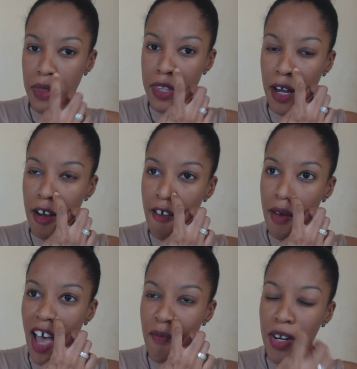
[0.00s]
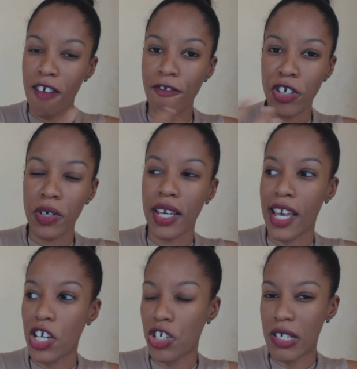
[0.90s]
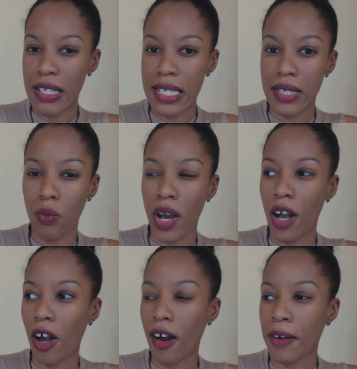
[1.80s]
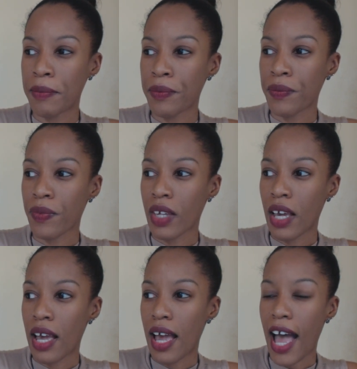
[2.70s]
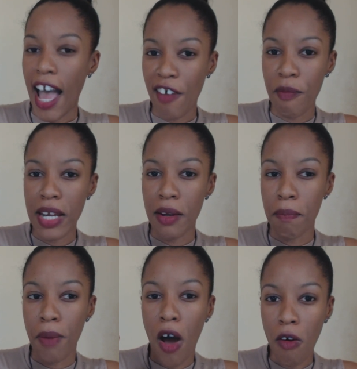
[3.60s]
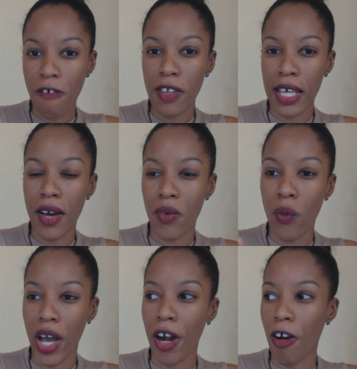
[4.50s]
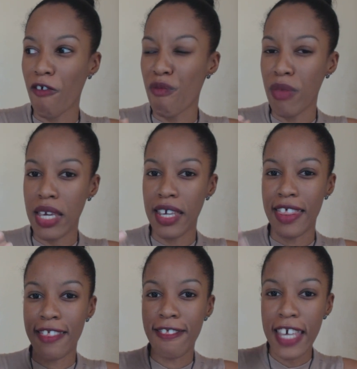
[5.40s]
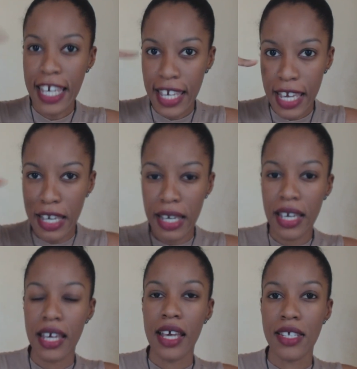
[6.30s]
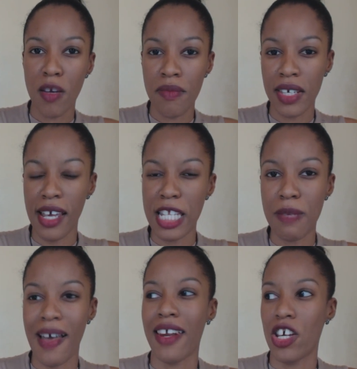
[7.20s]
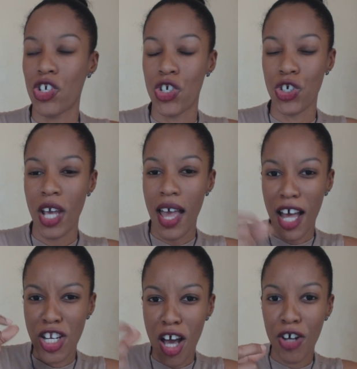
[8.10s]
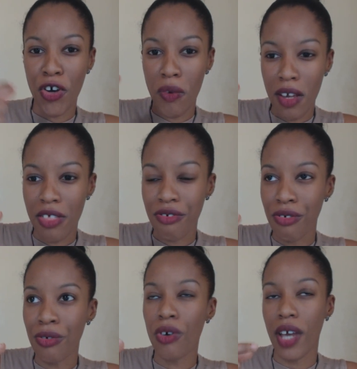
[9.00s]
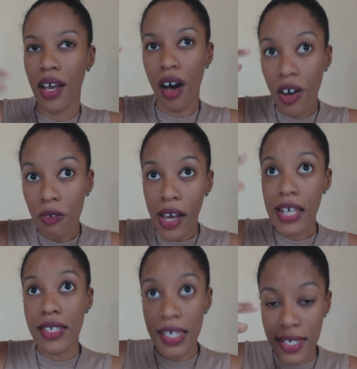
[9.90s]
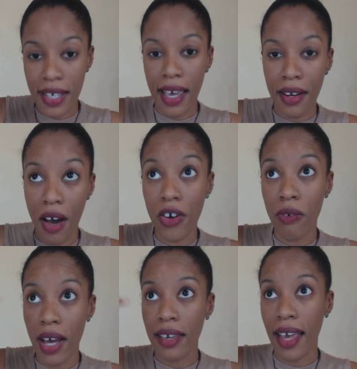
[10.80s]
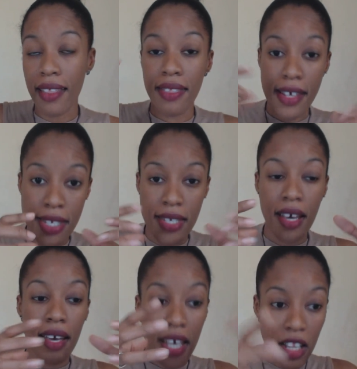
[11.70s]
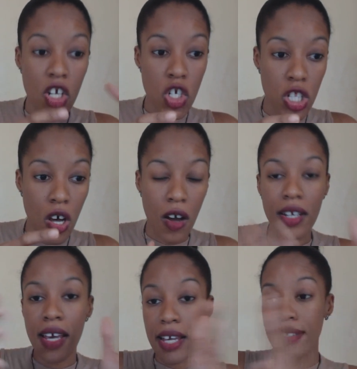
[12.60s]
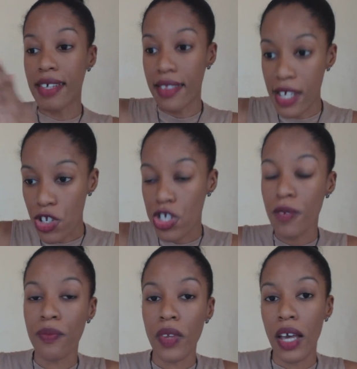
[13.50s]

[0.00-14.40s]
there have been a few occasions where I've been powerfully aware of me thinking something in Spanish and not going through, okay, how do I say this again? How do I get this English thought into this